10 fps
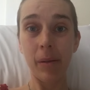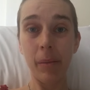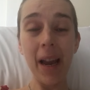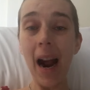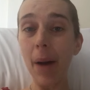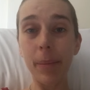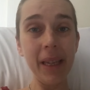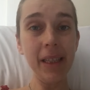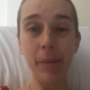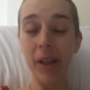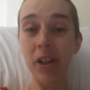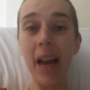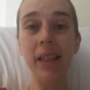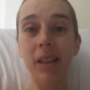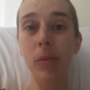My heart beats in my
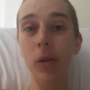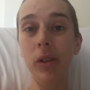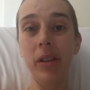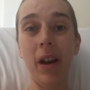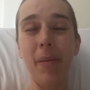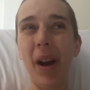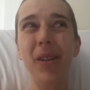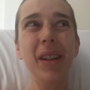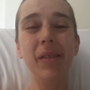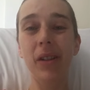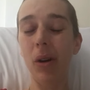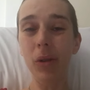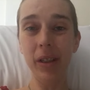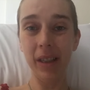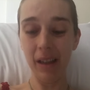chest, and most of the time, I don't even
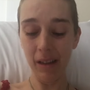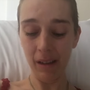notice it.